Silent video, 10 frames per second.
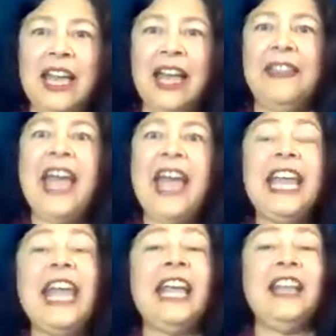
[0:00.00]
And their
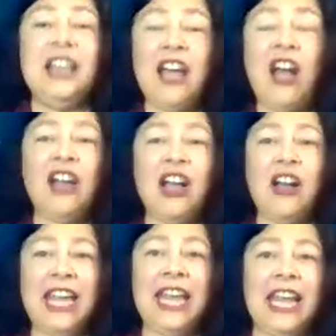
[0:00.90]
king, the Naga
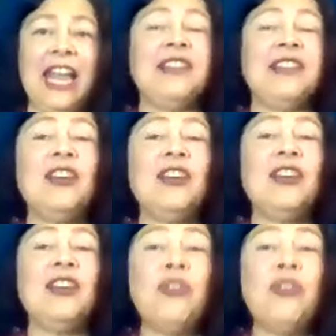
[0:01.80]
king, has a
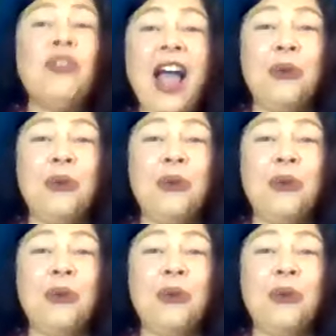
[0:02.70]
crown,